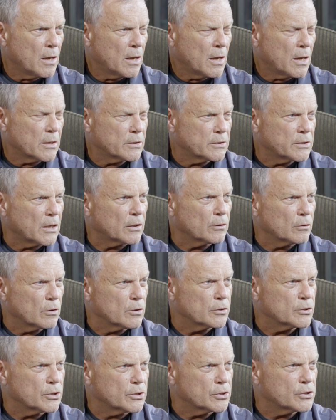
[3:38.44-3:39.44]
and
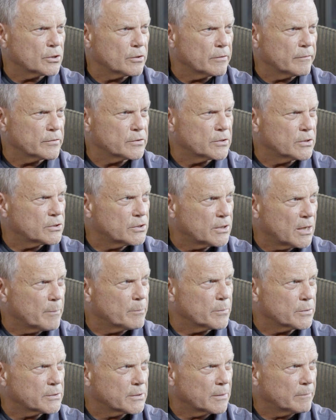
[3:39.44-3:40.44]
technology services
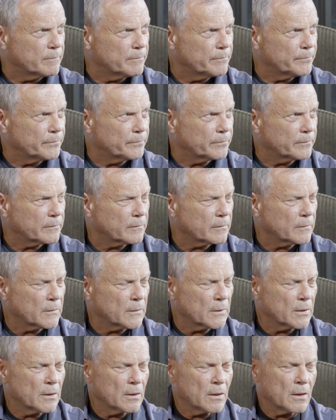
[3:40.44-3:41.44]
10%.
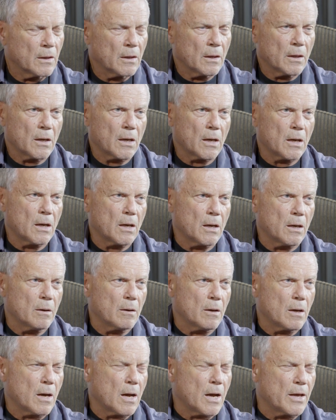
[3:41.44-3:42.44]

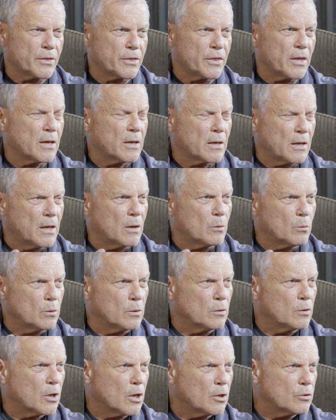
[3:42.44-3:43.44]
I think it
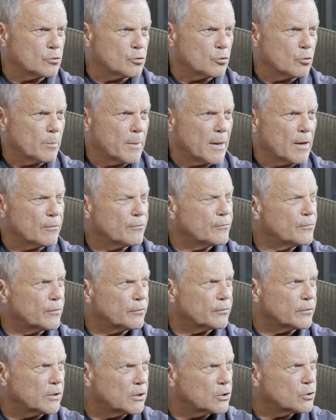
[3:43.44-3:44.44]
will go to about
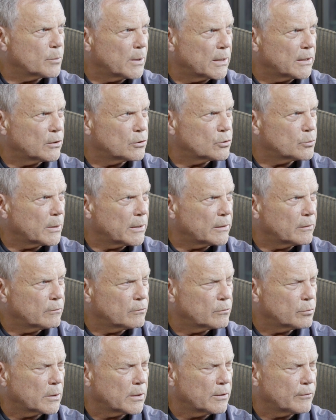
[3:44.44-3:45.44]
50-20,
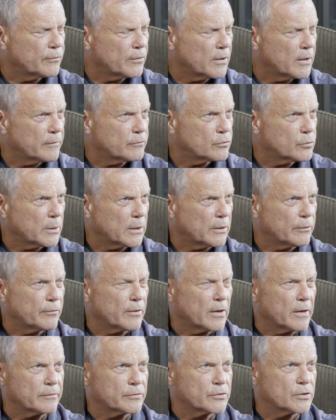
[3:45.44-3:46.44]

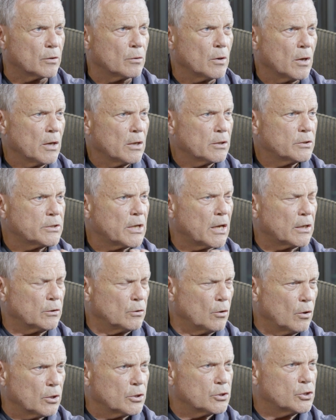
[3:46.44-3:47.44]
25-25. So
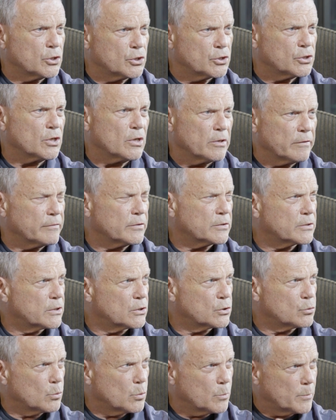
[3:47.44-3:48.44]
technology
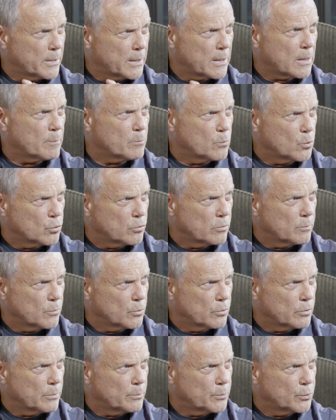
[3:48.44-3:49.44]
services will become more and
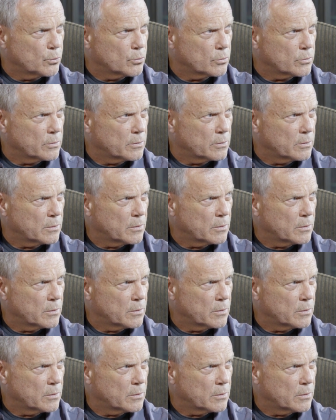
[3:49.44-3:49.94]
more important